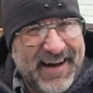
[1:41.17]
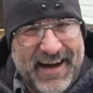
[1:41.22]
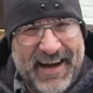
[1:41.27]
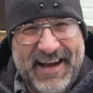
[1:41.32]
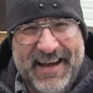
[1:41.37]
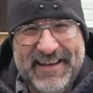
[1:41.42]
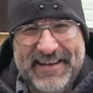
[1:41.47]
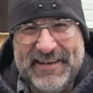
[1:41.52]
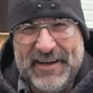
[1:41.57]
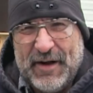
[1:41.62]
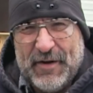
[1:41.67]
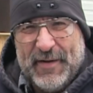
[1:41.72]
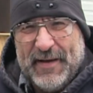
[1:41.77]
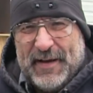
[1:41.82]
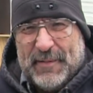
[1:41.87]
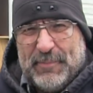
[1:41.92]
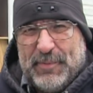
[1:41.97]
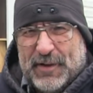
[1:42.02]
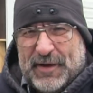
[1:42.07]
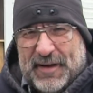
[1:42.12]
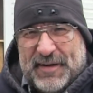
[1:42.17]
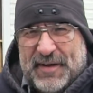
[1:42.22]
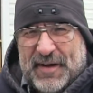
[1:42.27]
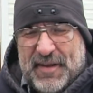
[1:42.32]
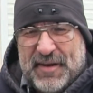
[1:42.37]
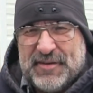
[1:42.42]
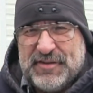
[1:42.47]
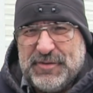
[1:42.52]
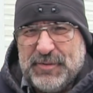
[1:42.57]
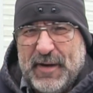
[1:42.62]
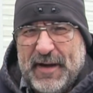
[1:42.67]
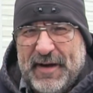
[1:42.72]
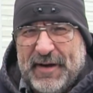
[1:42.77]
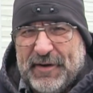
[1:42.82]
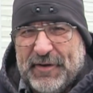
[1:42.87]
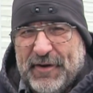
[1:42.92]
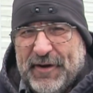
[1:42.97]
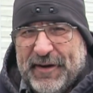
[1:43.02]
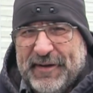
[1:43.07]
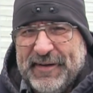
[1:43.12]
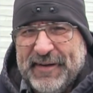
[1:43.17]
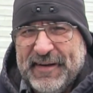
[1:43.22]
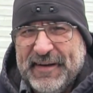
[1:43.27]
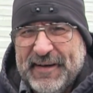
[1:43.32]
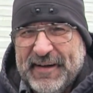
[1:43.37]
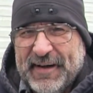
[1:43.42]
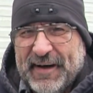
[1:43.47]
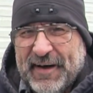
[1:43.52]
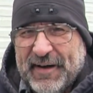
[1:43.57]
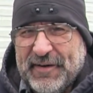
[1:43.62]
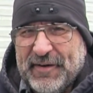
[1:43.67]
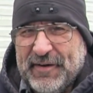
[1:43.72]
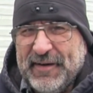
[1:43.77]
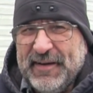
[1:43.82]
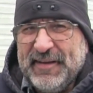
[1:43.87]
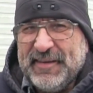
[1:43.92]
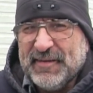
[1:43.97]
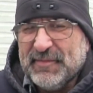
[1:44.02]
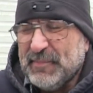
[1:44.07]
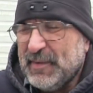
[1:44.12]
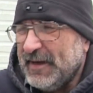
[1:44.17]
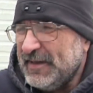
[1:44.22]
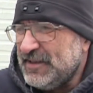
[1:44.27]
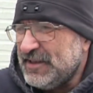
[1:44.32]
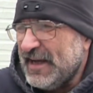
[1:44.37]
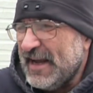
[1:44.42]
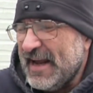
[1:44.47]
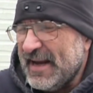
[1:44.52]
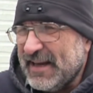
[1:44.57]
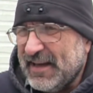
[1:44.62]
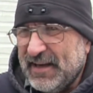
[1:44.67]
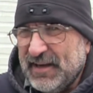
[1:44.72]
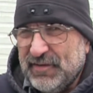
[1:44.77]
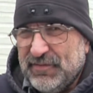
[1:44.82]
I had to go in and put another sweater on underneath of my jacket.